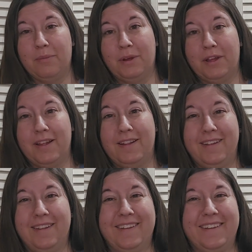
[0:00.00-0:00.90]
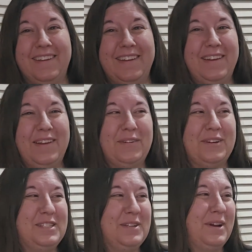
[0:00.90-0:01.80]
but
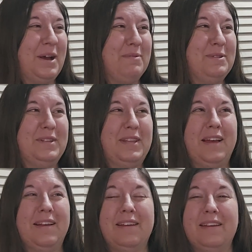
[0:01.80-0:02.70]
we'll see what happens with that.